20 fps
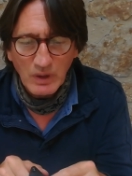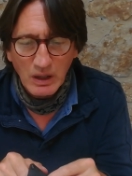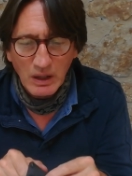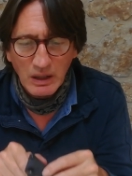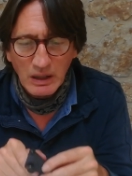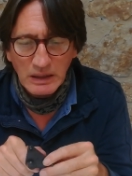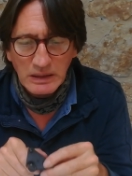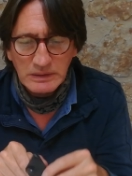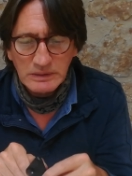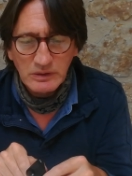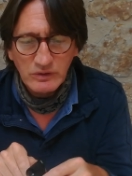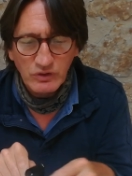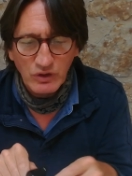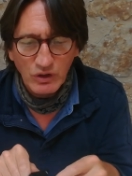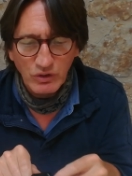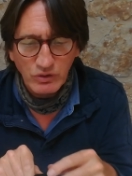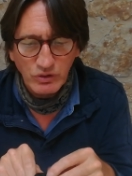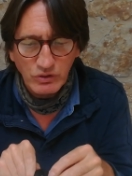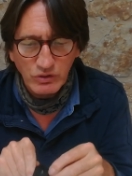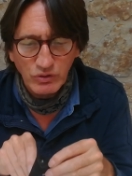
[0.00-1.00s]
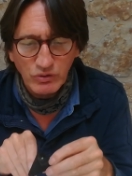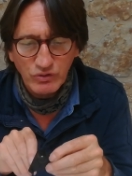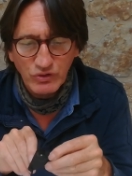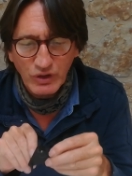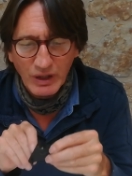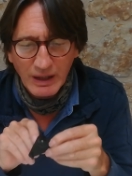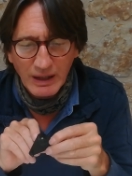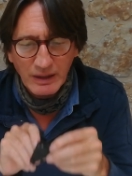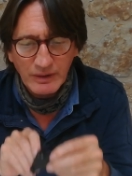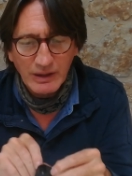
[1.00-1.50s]
and so you use
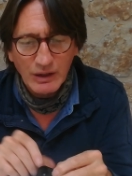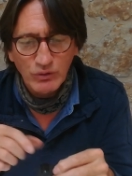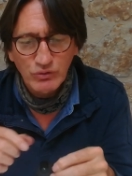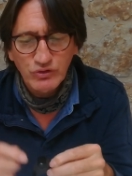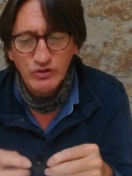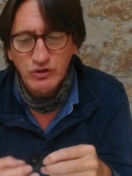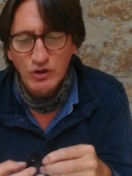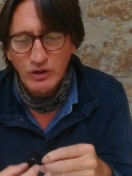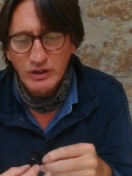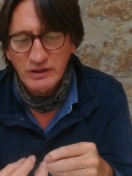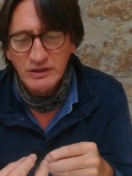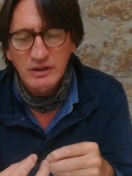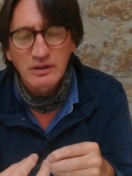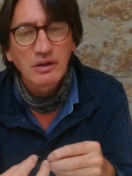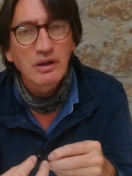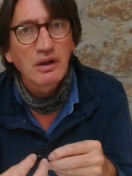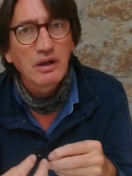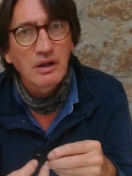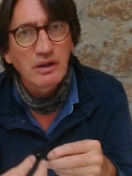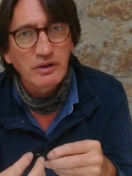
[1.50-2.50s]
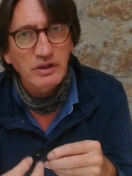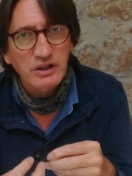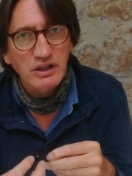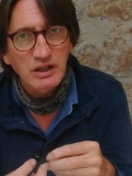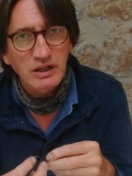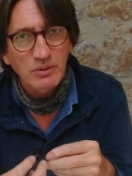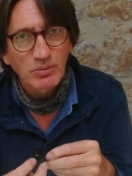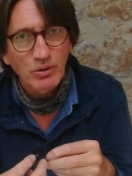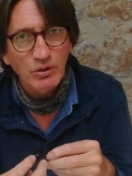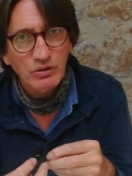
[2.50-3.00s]
that, and that will slot in the
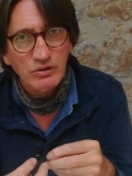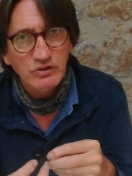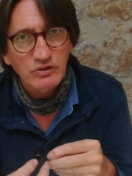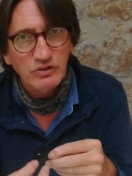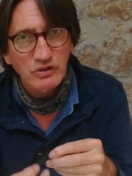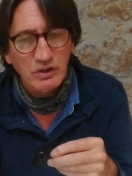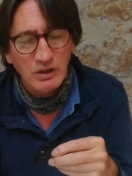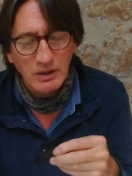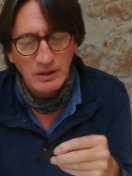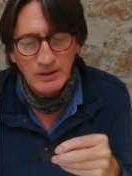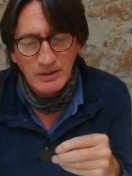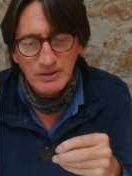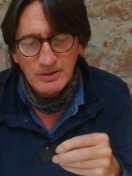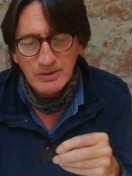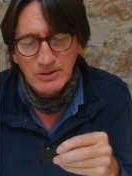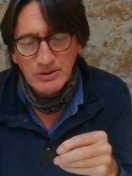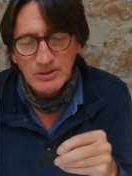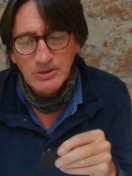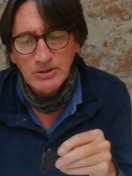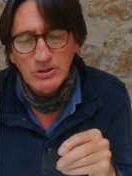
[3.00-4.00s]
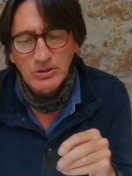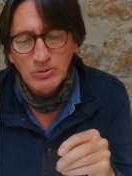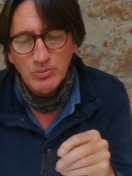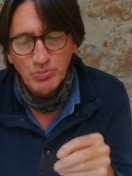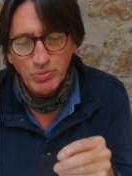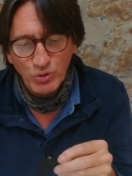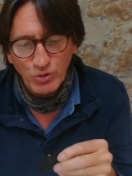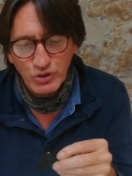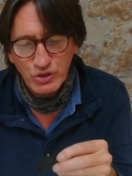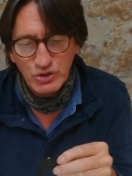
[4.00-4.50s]
gearbox
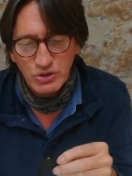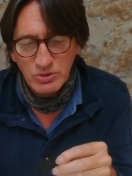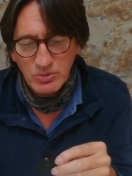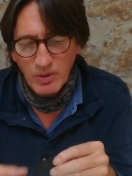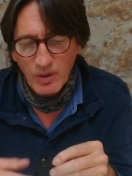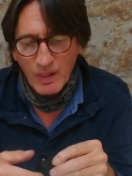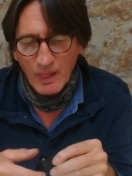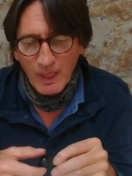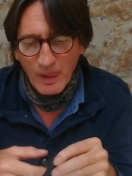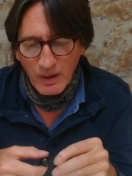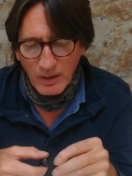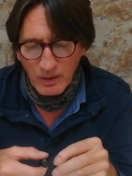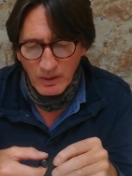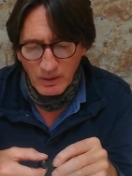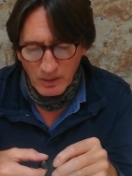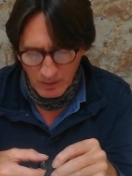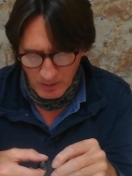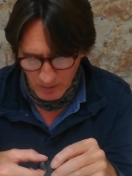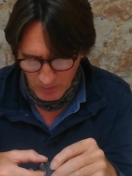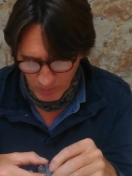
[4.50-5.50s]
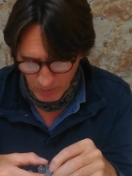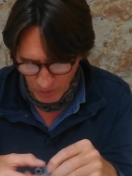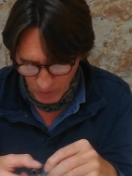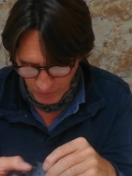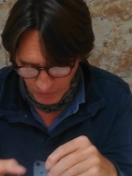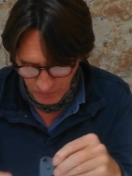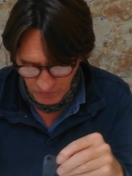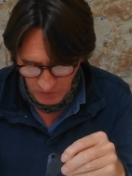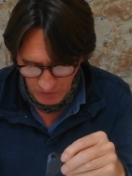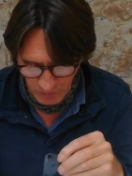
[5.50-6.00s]
bush. But
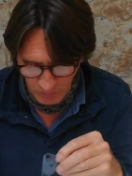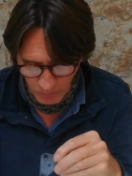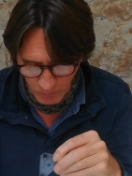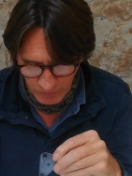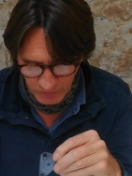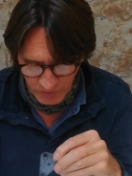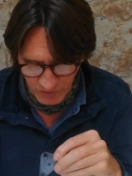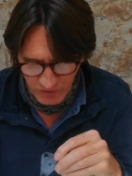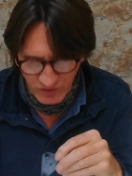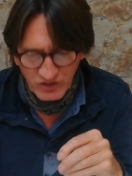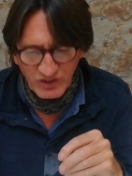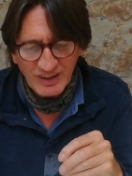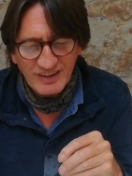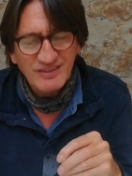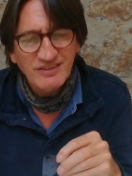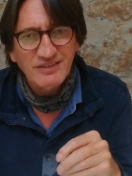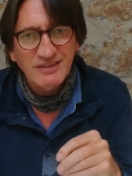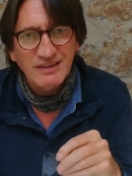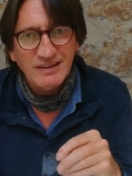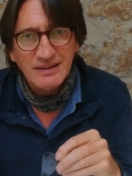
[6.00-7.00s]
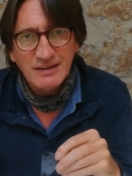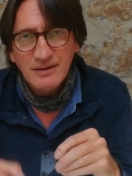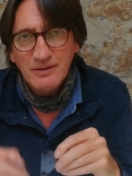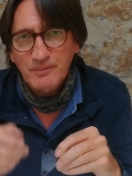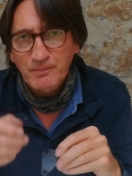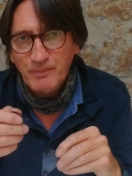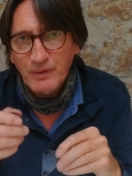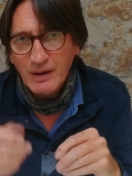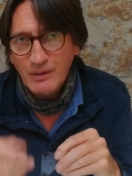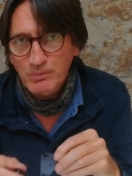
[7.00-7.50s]
on a T160
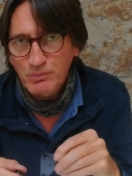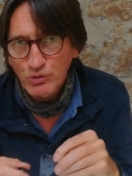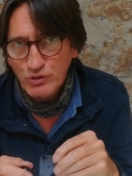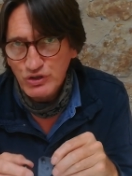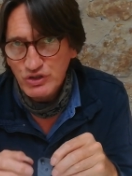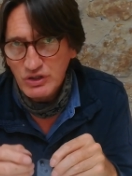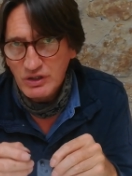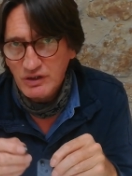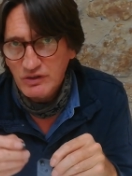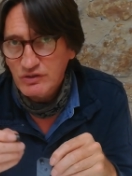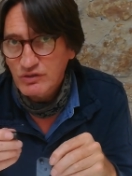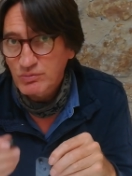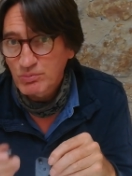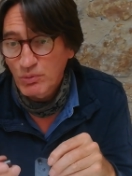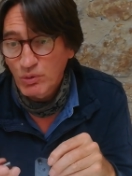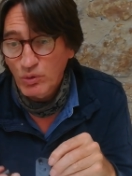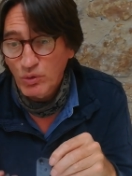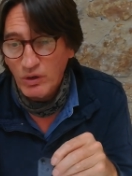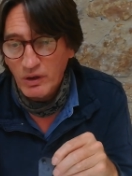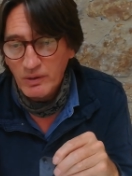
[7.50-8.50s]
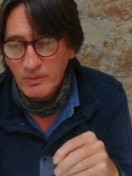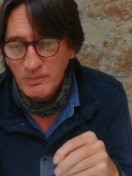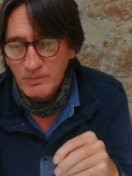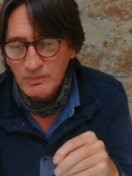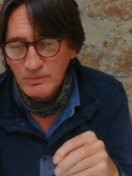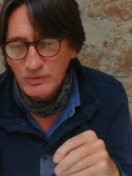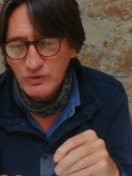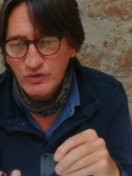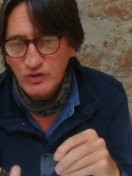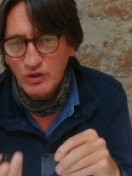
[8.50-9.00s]
that bush is smaller,
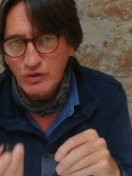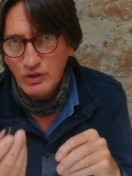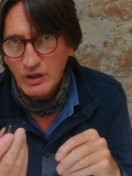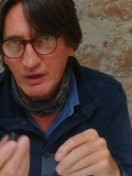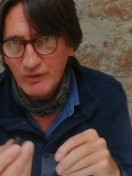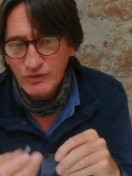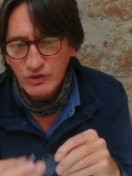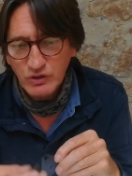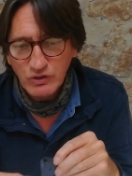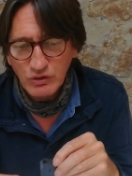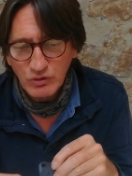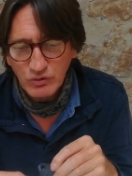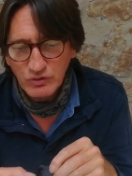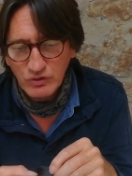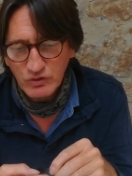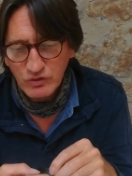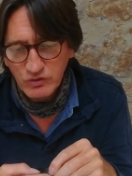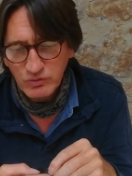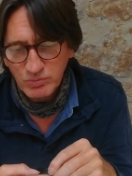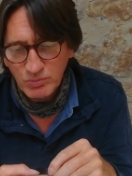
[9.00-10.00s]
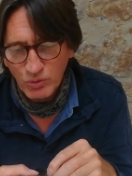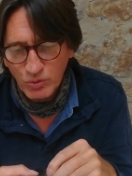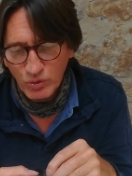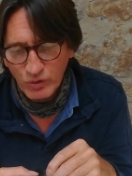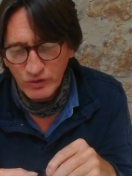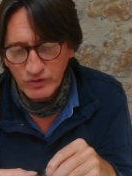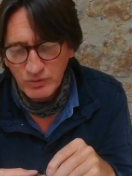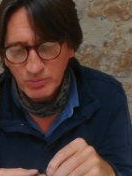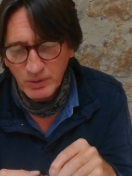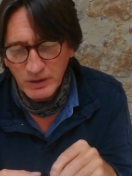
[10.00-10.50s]
so you have to use a smaller
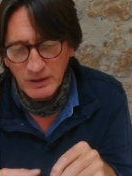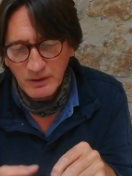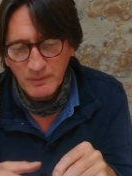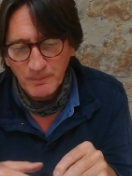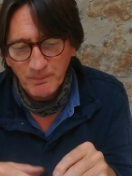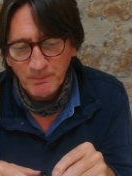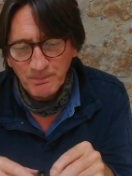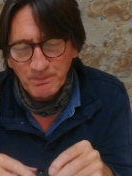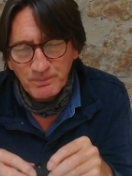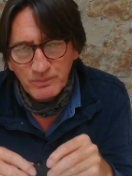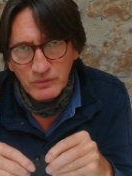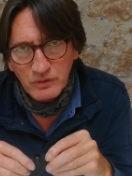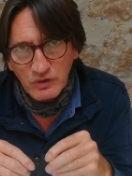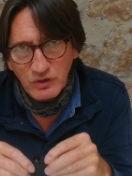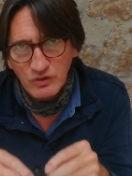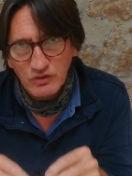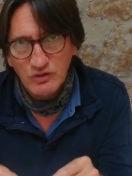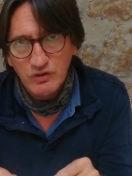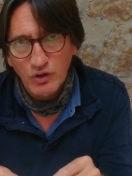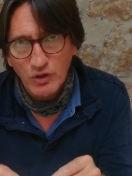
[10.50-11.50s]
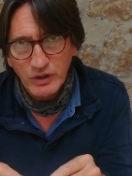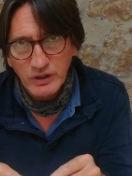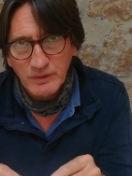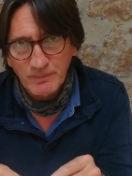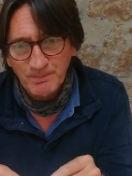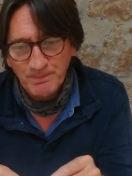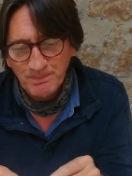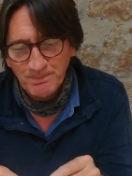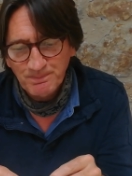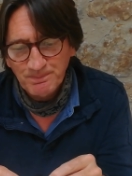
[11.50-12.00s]
spigot to slot
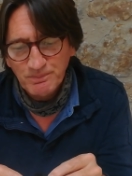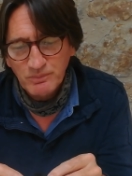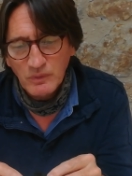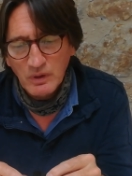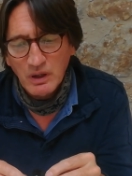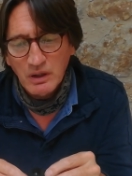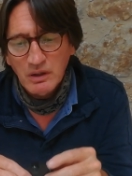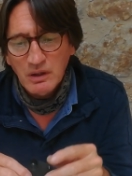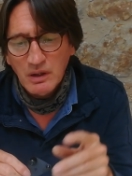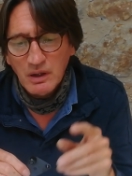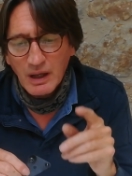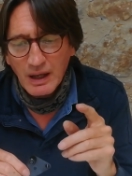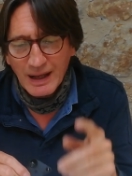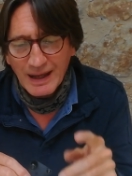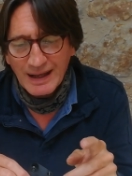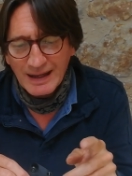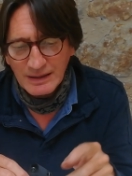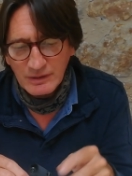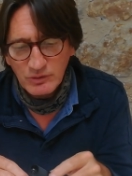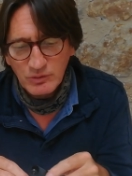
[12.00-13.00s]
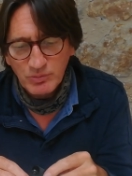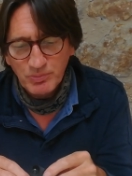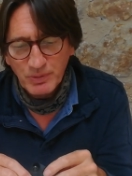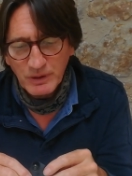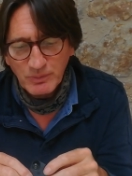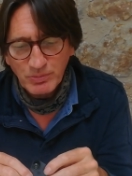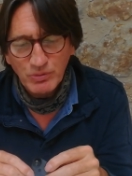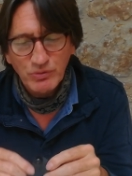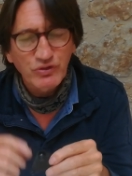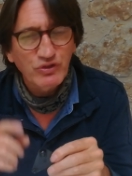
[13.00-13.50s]
in. And
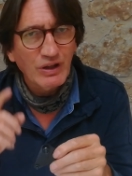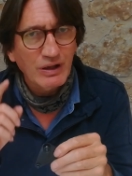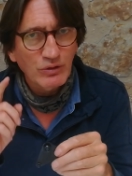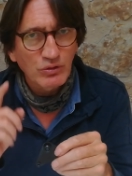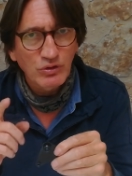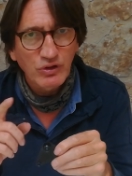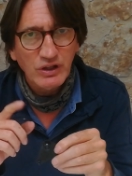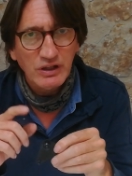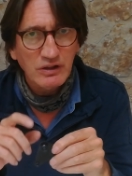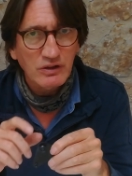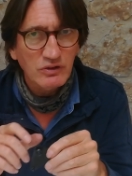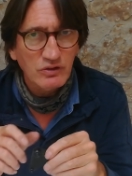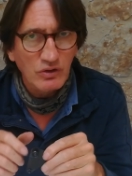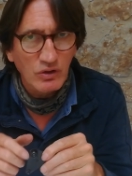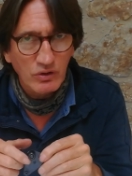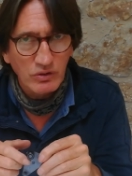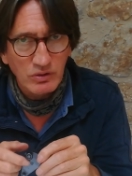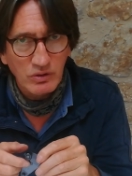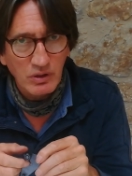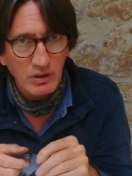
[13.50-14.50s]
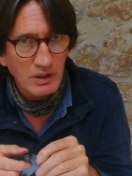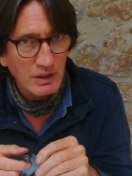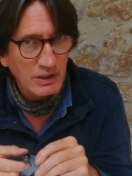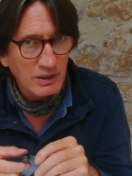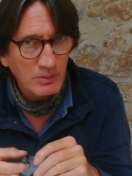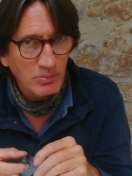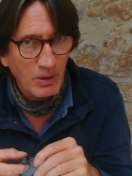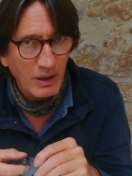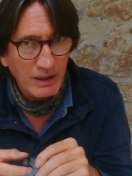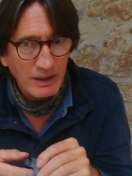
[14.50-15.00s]
people sell these on
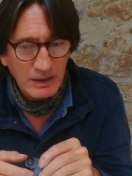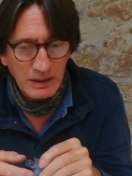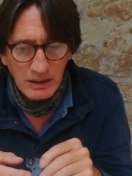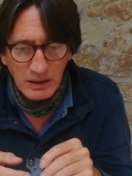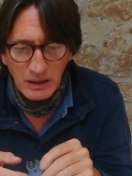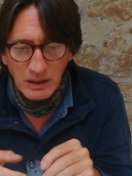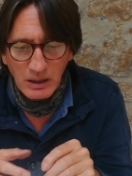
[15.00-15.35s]
eBay,